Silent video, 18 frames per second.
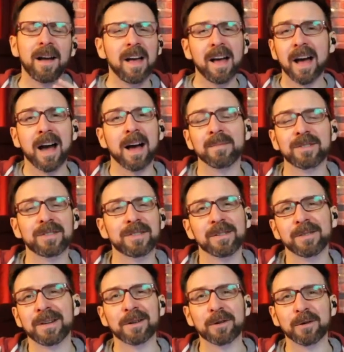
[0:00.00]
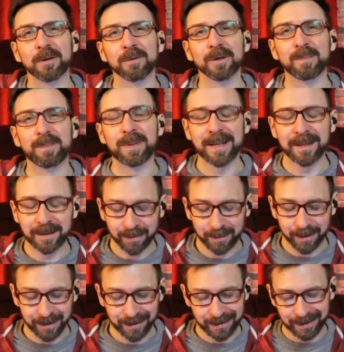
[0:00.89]
I'm still not going to repeat them
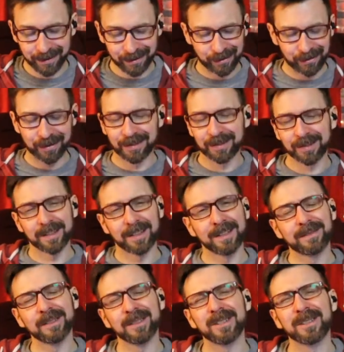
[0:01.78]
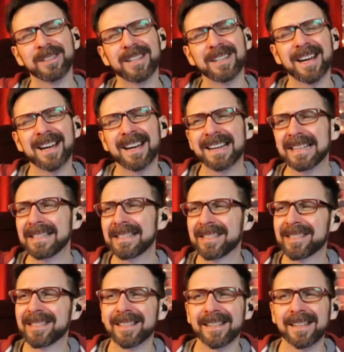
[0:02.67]
because it is just like, oh, guys,
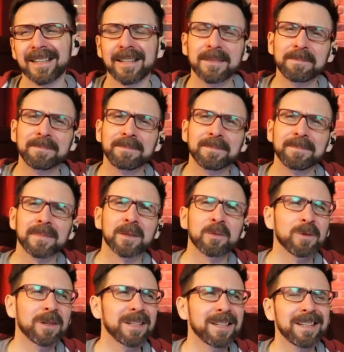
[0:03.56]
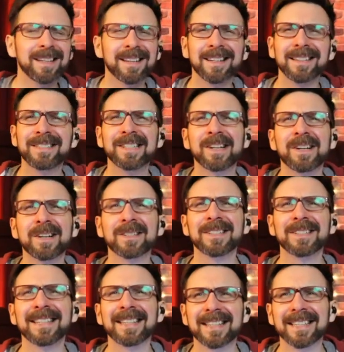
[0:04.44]
why are you gonna talk
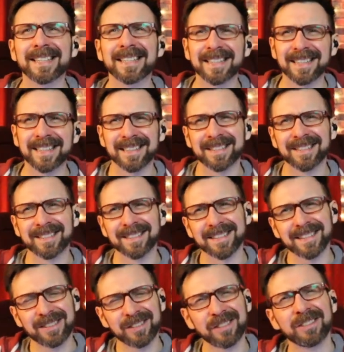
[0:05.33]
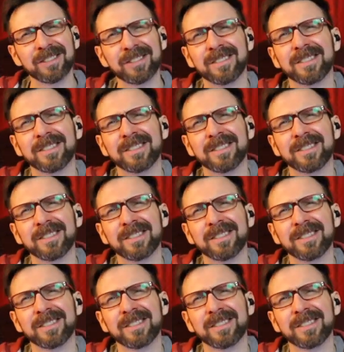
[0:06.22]
like this? Like, just